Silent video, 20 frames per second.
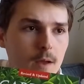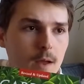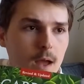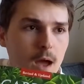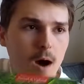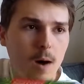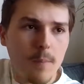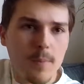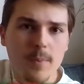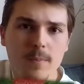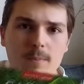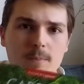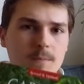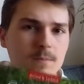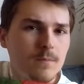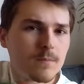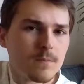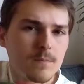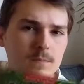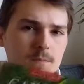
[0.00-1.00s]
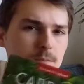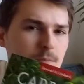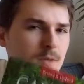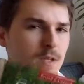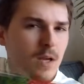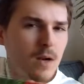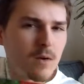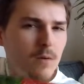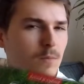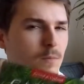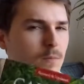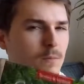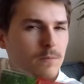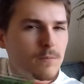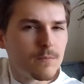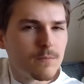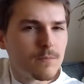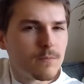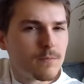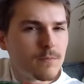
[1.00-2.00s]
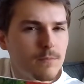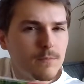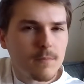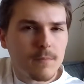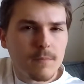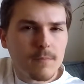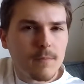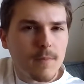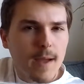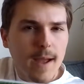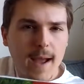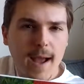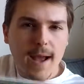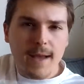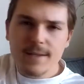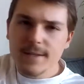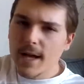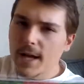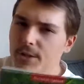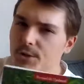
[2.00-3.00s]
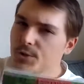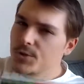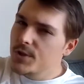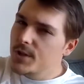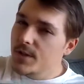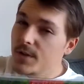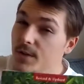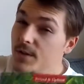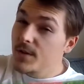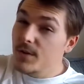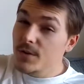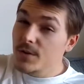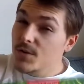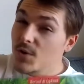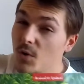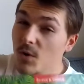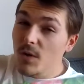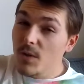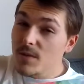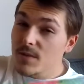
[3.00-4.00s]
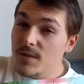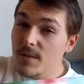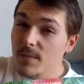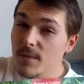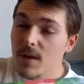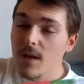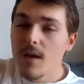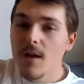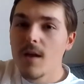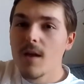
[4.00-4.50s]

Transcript: help, you know, add nitrogen into your soil or something.